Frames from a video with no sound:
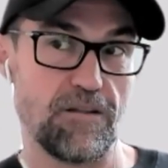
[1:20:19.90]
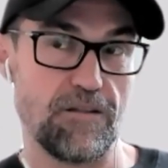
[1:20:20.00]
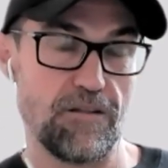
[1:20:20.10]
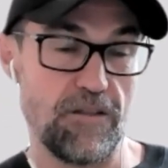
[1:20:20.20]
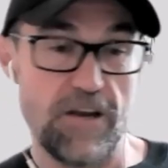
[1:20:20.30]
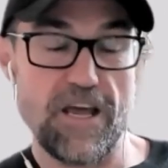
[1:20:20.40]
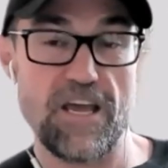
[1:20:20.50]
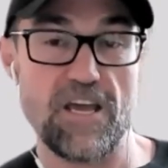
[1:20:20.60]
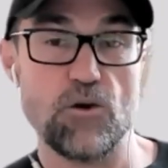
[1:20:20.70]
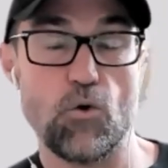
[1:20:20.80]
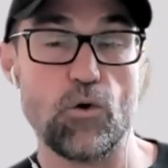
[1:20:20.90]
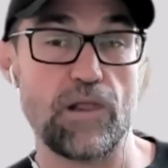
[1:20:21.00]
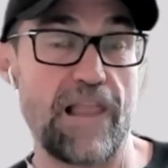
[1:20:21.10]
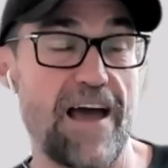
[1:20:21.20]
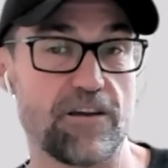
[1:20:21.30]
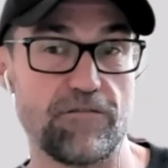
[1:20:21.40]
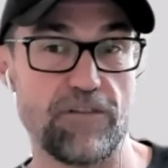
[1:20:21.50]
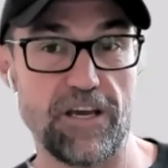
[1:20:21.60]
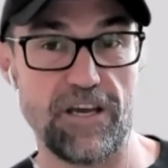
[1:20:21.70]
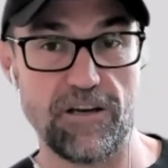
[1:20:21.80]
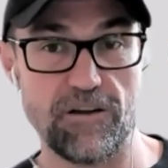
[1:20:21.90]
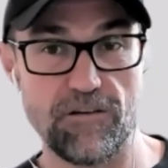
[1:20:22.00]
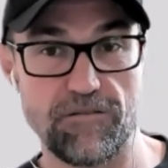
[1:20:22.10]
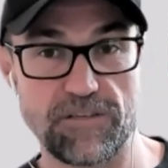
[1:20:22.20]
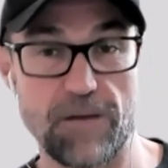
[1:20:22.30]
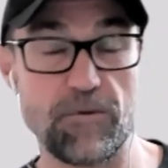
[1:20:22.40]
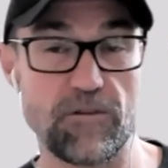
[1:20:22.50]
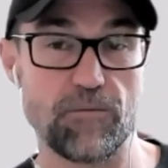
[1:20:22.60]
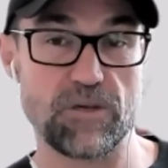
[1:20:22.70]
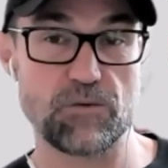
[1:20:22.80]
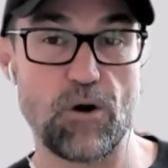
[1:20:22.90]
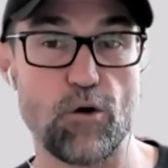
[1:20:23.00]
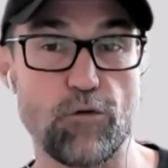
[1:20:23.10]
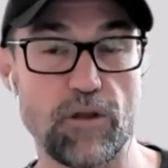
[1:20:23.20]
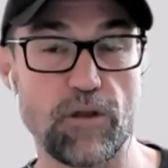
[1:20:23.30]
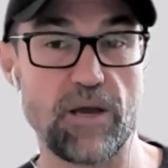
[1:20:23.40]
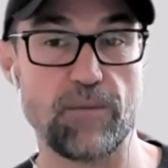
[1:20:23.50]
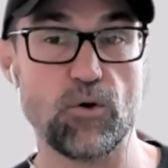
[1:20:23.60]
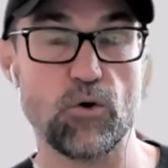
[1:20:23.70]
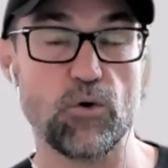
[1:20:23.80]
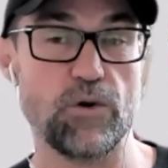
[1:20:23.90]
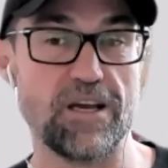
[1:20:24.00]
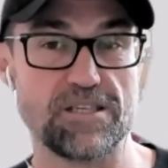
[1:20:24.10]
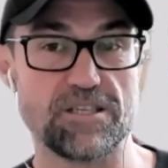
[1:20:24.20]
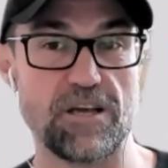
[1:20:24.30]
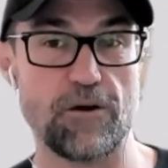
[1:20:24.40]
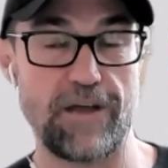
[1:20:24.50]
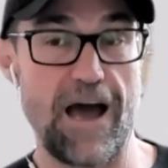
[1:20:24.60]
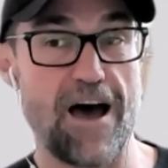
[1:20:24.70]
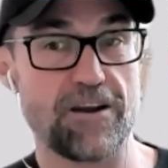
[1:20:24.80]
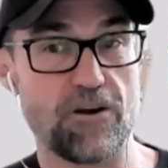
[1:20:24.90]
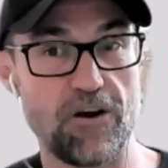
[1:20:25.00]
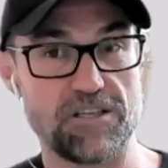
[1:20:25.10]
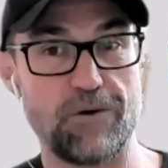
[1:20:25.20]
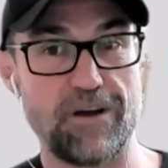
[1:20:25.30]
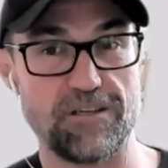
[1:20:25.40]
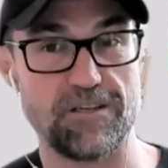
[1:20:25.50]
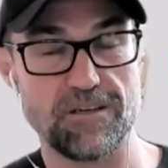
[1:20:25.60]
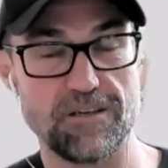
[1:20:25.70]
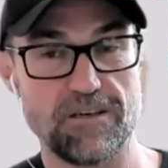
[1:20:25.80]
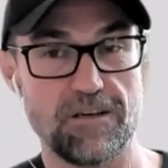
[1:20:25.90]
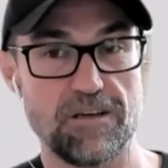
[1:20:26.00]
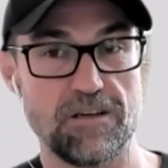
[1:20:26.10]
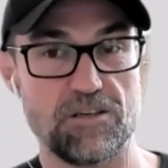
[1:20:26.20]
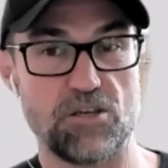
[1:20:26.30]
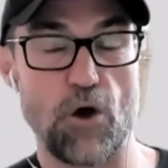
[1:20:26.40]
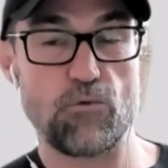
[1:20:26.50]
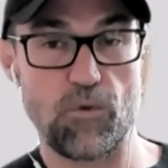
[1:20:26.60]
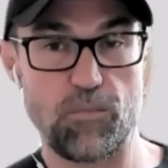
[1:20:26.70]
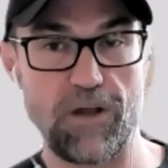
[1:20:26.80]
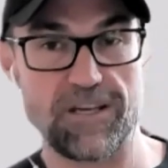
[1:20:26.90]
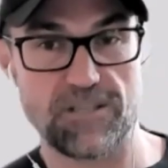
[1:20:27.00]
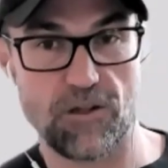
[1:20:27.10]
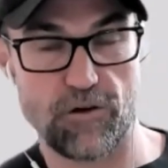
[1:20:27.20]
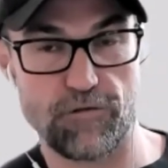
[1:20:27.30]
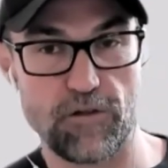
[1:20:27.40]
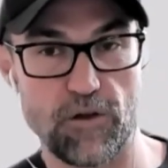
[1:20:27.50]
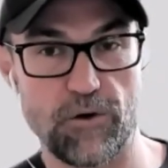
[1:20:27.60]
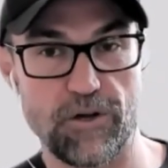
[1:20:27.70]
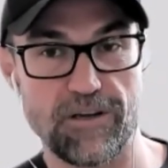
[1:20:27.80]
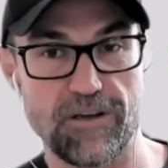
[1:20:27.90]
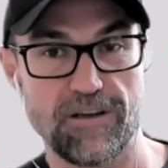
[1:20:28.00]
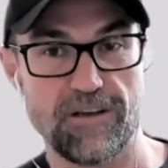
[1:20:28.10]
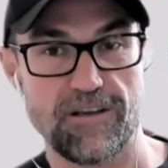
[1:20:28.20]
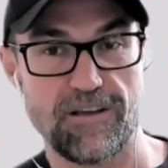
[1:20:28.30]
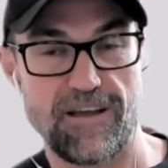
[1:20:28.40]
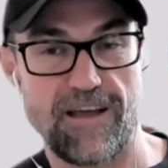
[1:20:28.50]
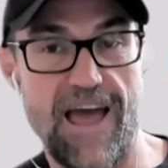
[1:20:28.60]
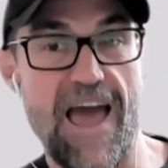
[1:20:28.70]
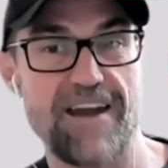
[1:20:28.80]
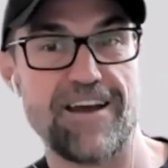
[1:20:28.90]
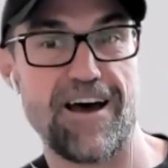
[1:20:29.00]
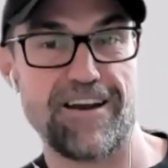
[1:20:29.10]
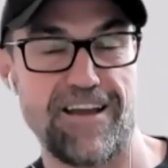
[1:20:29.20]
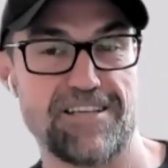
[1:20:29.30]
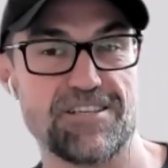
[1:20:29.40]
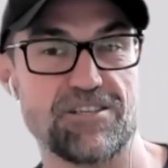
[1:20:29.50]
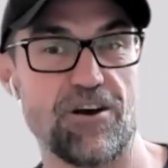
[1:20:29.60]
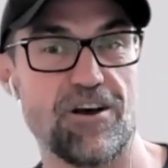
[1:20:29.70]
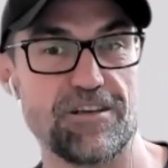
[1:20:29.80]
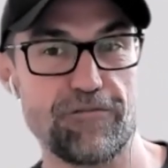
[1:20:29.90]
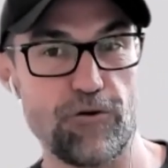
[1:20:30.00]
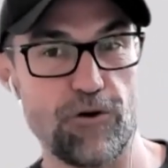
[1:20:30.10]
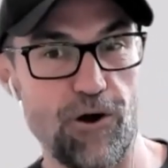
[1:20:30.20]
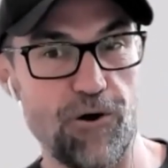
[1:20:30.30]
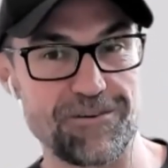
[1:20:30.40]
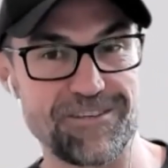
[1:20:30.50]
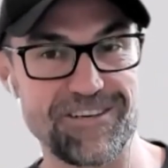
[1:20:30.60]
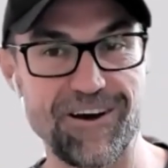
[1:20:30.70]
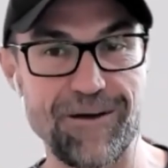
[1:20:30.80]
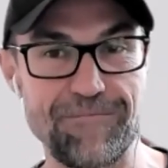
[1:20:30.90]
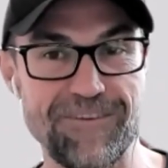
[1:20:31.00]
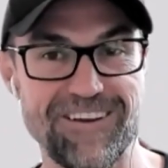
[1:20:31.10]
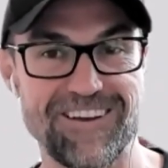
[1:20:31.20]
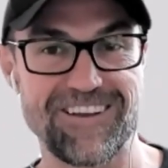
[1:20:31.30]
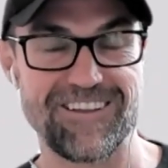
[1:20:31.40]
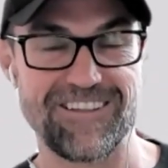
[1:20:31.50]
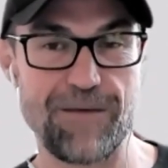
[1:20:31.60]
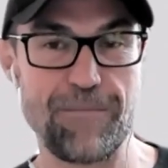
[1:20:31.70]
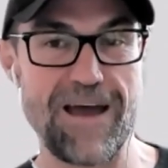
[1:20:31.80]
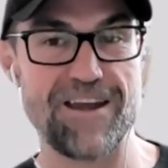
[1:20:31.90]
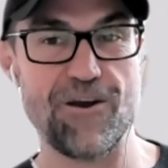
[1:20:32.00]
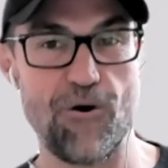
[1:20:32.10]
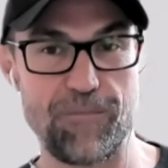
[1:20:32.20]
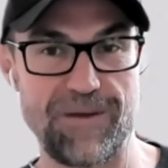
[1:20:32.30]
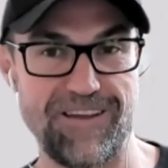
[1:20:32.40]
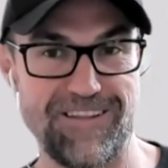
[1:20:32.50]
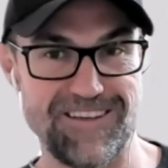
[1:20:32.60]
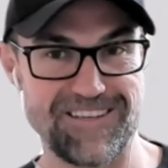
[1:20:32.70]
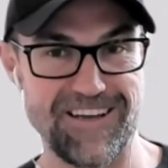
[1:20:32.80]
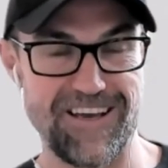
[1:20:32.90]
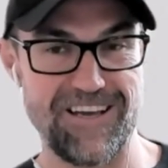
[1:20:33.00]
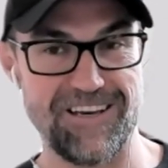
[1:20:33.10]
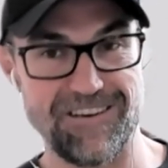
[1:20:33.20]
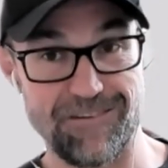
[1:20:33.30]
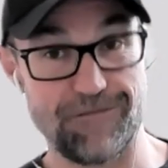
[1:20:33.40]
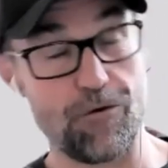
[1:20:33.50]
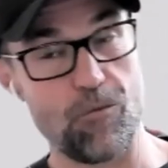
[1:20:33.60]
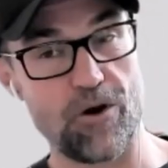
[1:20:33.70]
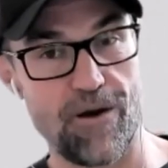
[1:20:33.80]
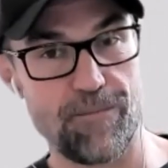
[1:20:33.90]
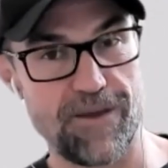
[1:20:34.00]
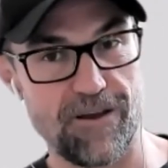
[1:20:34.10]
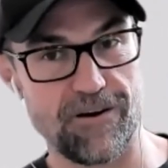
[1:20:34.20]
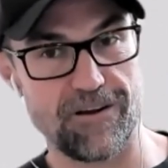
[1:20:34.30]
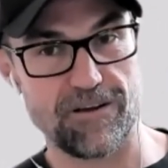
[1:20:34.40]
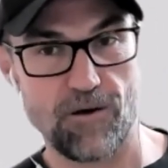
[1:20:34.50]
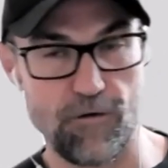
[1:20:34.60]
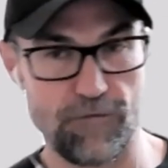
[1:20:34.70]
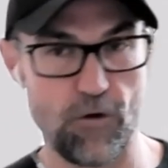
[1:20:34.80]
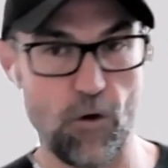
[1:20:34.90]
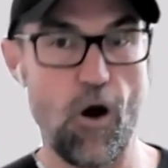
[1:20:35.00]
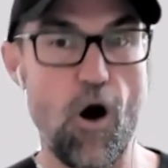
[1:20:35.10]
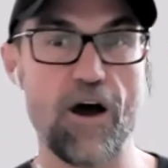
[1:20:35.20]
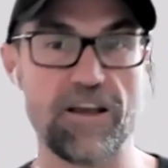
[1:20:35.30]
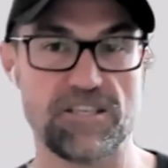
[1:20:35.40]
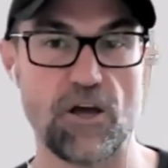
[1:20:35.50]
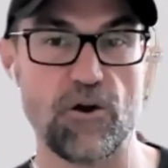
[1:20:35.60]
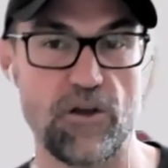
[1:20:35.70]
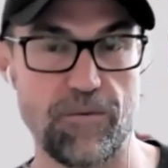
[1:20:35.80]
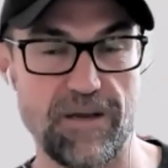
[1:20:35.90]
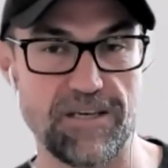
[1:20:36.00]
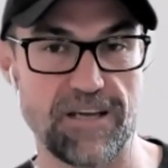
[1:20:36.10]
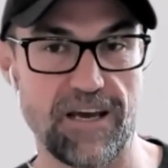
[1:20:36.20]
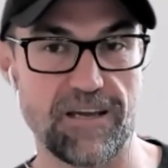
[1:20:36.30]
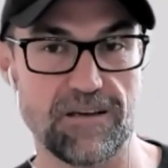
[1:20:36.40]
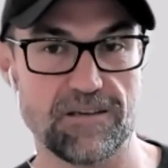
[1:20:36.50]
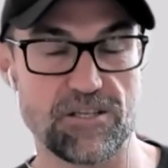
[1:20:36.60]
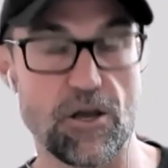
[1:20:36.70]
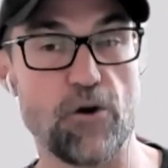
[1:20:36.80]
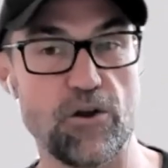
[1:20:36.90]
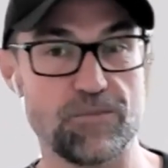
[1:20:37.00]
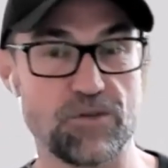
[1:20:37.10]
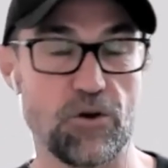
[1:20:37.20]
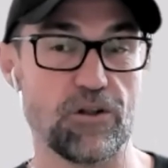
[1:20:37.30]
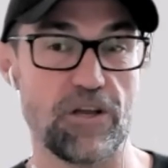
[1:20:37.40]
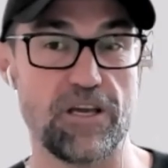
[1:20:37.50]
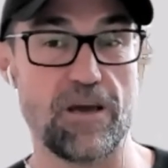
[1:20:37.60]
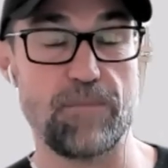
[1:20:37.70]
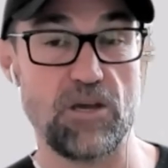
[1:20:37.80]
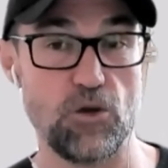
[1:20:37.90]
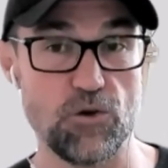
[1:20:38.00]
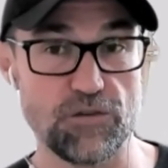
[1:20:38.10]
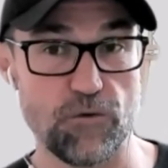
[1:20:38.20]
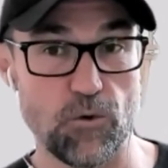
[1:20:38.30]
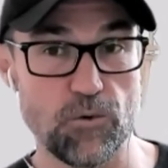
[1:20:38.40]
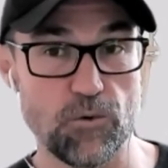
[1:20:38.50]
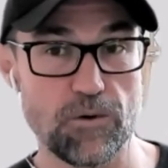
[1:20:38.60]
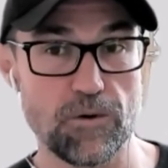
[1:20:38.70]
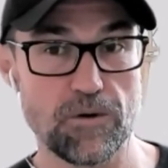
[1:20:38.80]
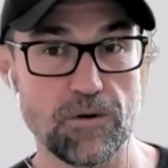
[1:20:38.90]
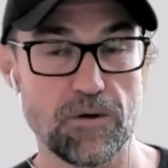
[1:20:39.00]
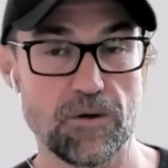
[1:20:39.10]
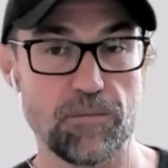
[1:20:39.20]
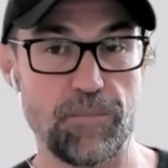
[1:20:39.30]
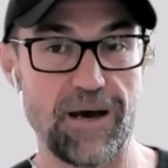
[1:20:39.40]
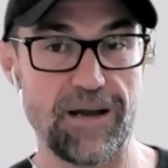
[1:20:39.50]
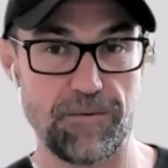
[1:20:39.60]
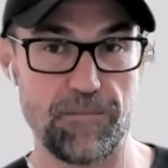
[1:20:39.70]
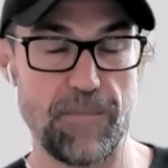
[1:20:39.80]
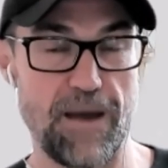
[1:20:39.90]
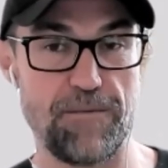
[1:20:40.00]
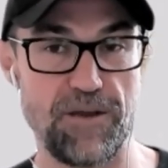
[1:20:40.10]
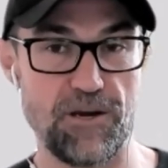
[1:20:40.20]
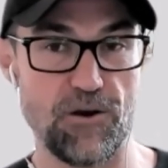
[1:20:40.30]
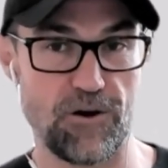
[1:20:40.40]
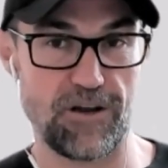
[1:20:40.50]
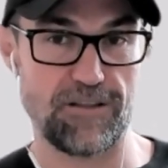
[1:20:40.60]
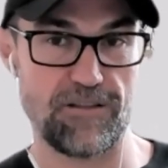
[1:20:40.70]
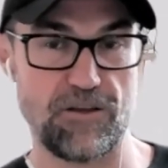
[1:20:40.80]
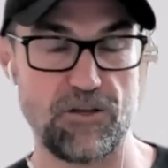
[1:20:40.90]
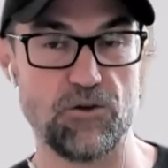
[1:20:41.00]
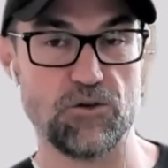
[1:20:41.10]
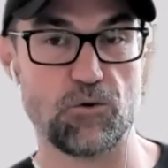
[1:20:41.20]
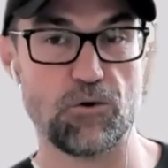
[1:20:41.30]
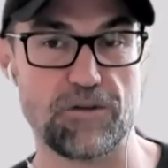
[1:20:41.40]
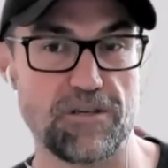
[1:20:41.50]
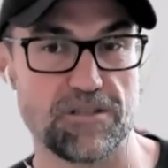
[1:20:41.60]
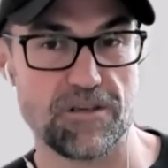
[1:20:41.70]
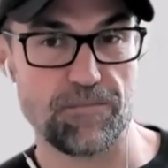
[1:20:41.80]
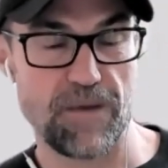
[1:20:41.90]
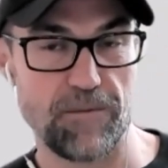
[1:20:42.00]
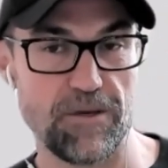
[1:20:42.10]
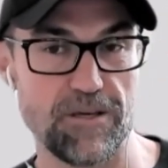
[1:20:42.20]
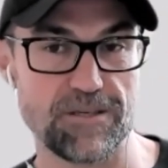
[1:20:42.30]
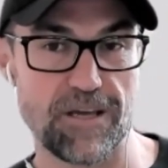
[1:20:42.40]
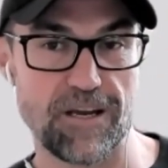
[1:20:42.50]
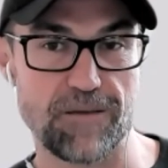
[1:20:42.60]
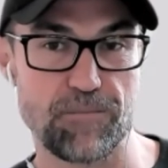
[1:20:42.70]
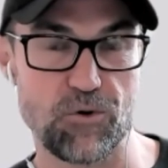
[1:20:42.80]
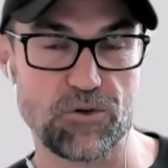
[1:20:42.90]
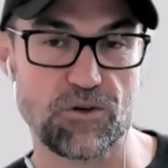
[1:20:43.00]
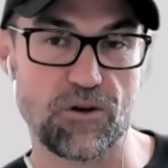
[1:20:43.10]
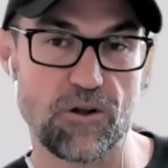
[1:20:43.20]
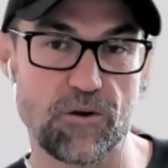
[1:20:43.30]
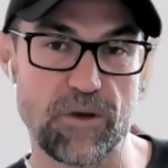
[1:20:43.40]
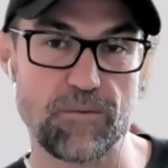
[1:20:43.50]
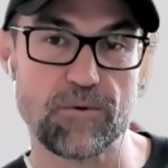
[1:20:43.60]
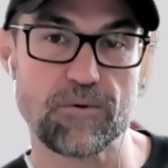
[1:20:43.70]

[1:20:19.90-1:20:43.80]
the need or lack of need of some of them as well for the people who necessarily aren't high sweaters, don't replace a lot of fluid, and aren't exercising for a long time. There mm. may not be this need from what I'm hearing, for yep. high sodium intake. Sodium certainly can be useful, but maybe not at the huge quantities that maybe is getting pushed on a lot of people.